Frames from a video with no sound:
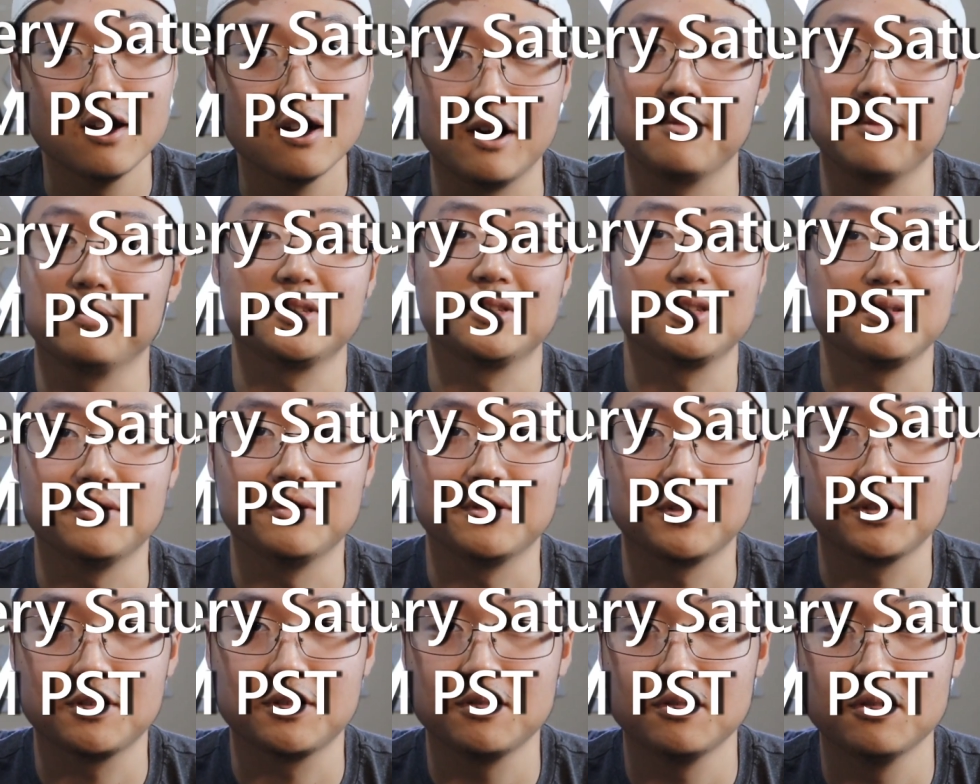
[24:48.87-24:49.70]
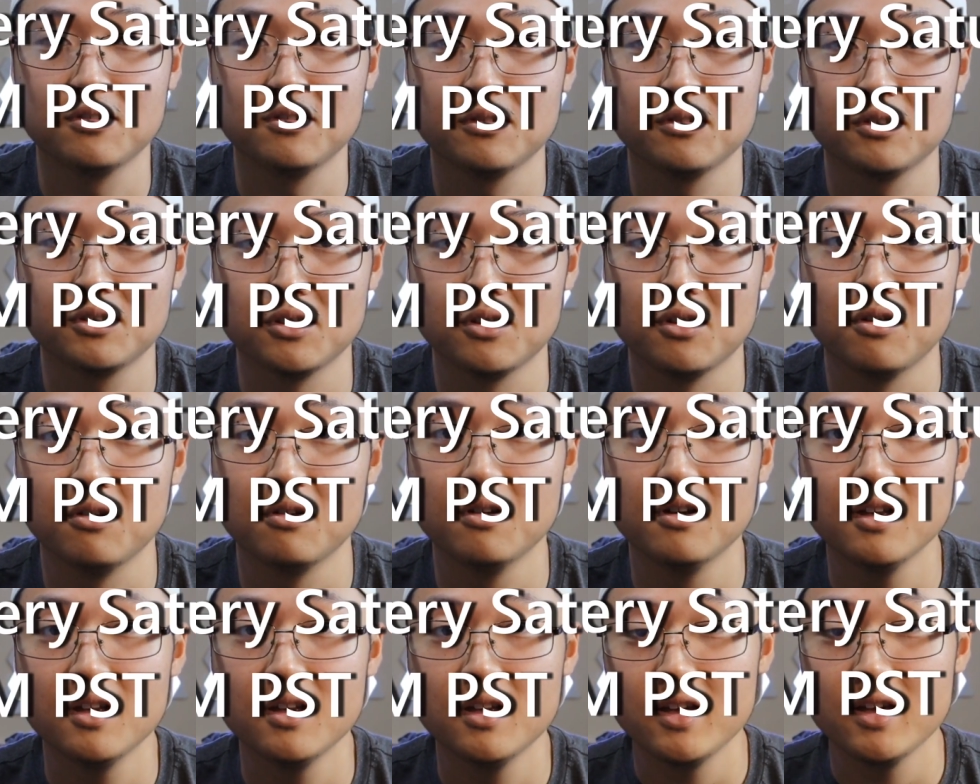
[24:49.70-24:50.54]
I'm still in school,
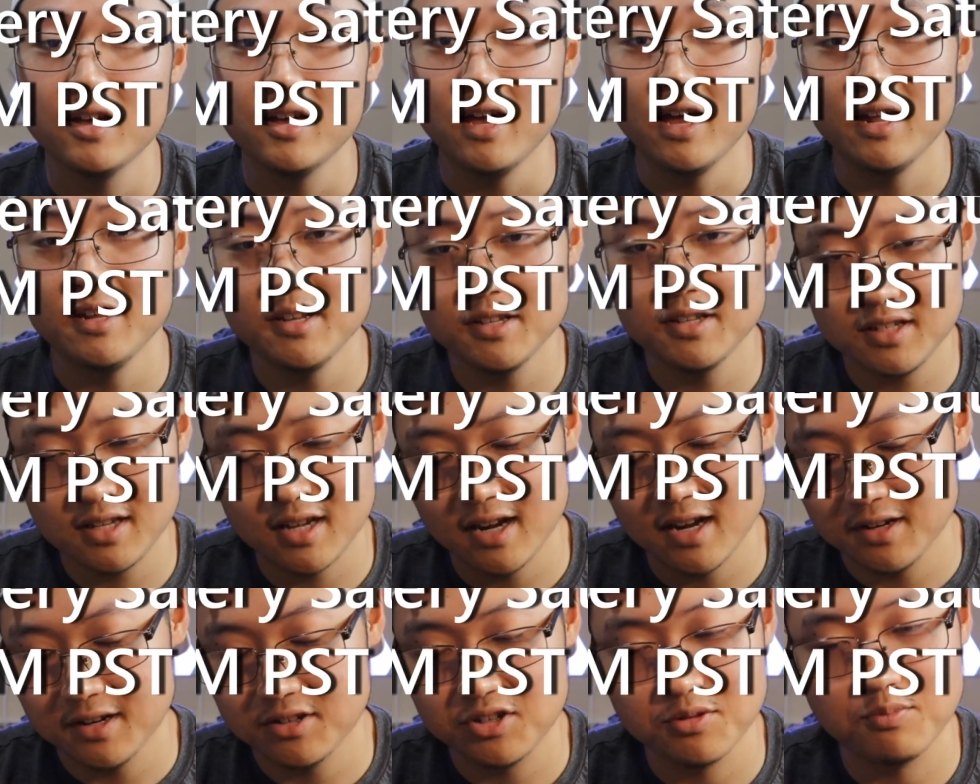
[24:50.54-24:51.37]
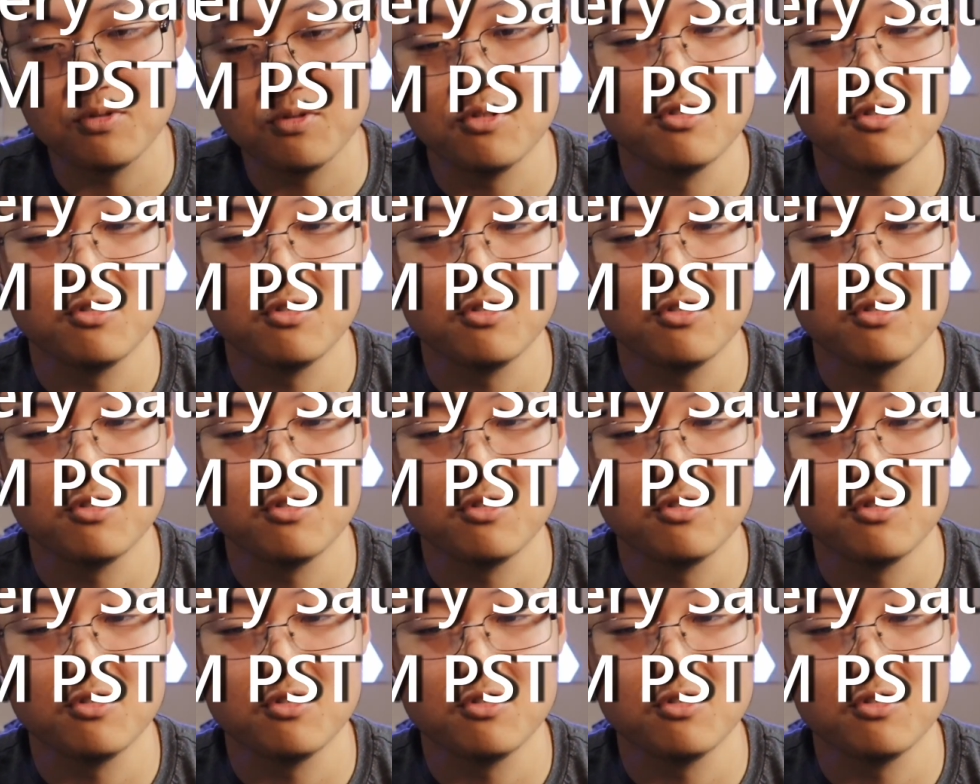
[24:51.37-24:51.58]
so, any kind of support